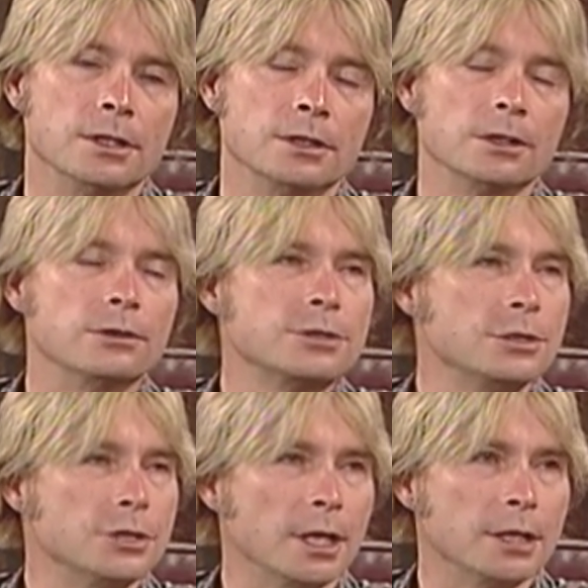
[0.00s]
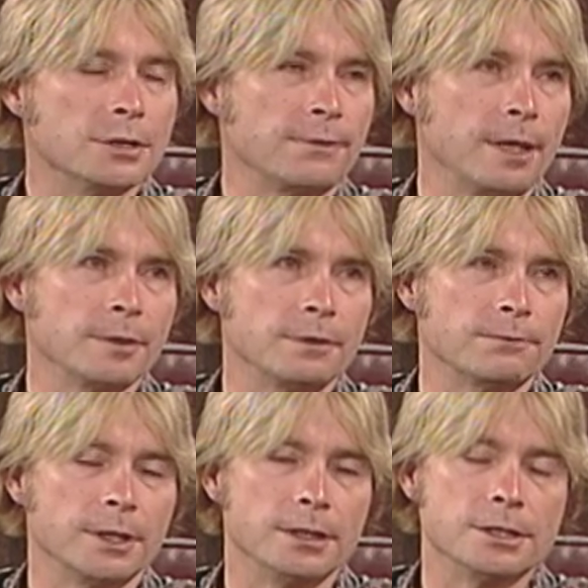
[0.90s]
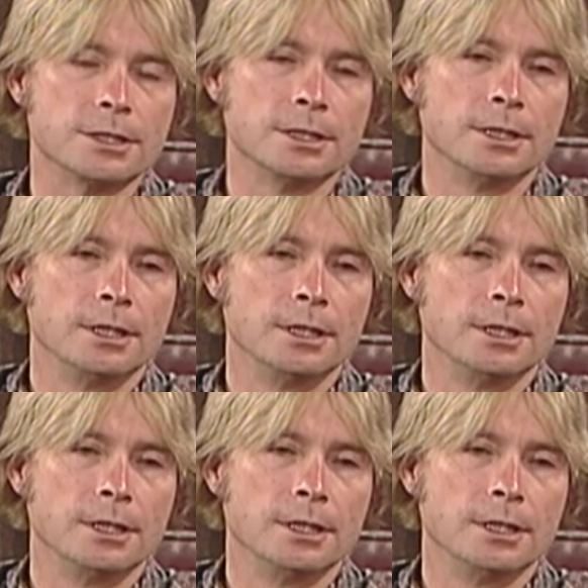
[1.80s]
close to John, his family and friends,